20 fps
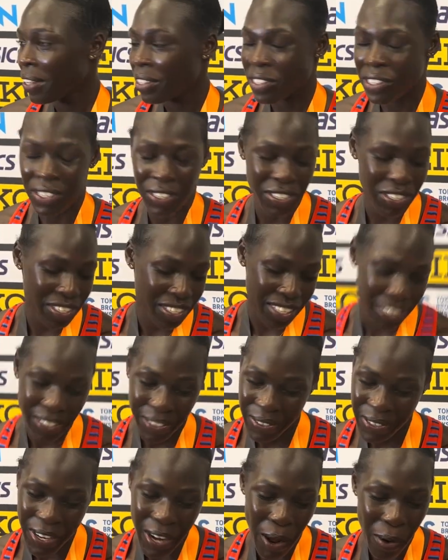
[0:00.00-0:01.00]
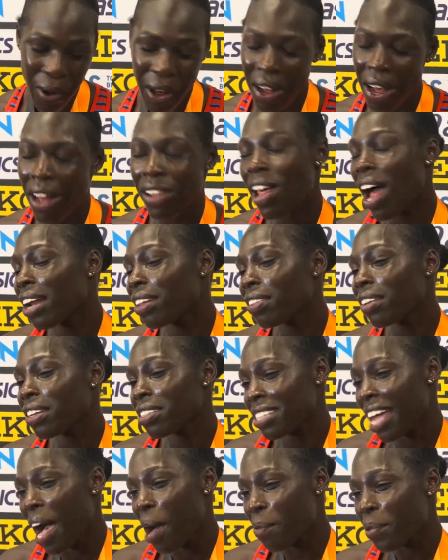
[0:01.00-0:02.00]
just you know, a lot of things
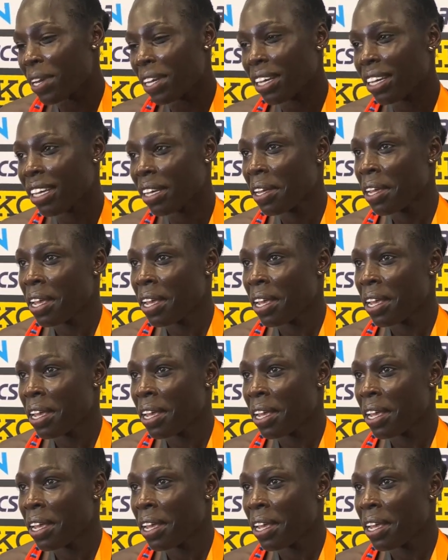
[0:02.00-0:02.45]
happening